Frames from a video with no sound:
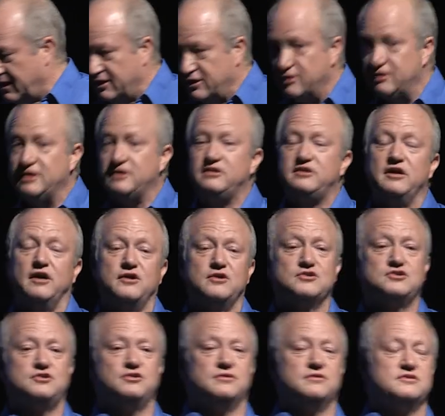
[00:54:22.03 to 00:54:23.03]
You need to tell
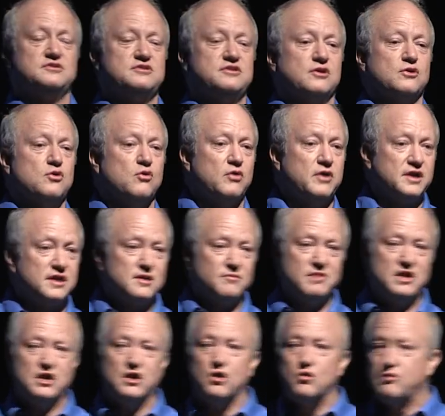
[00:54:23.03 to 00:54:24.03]
your students they're going to
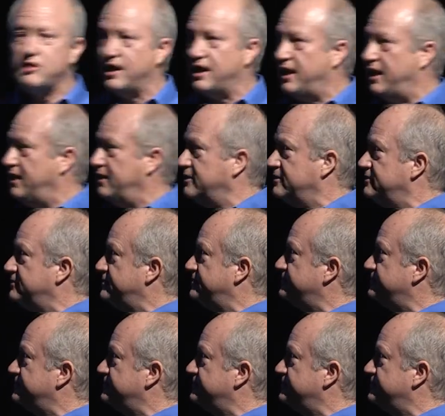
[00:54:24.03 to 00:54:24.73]
be okay.